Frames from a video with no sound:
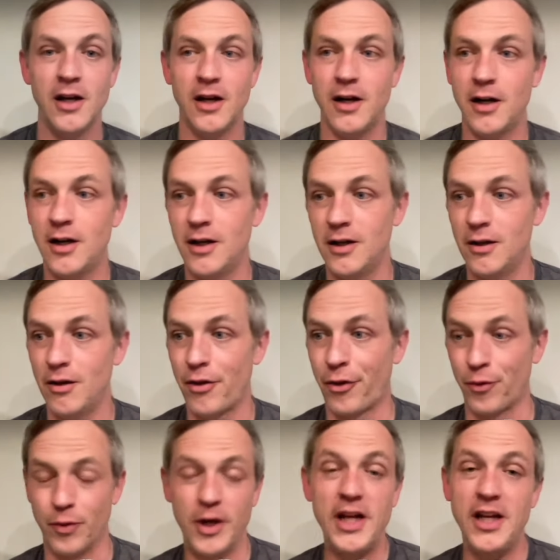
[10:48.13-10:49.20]
Uh,
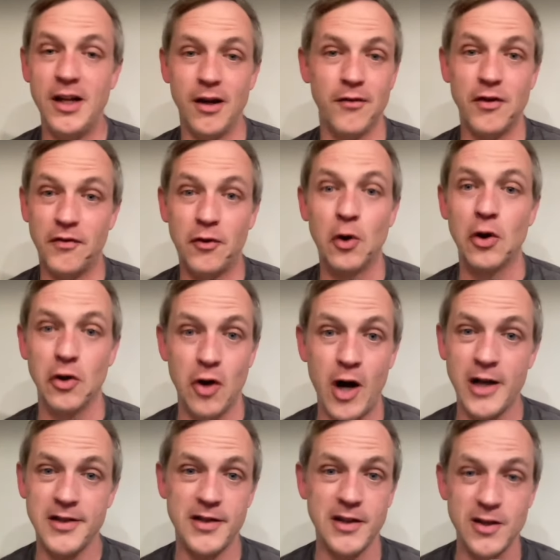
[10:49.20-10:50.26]
three of the four
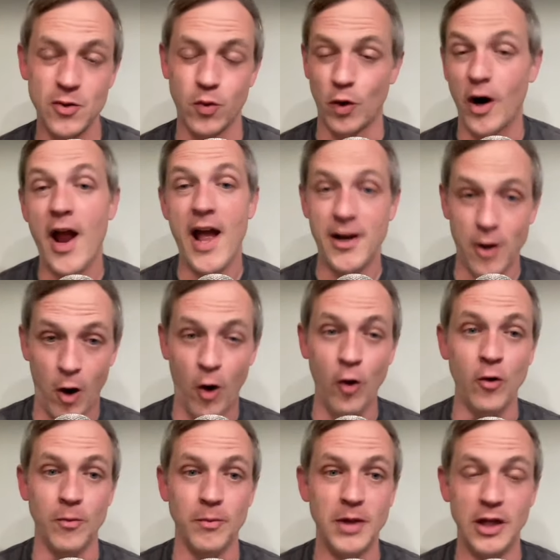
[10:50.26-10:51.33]
losses were at home.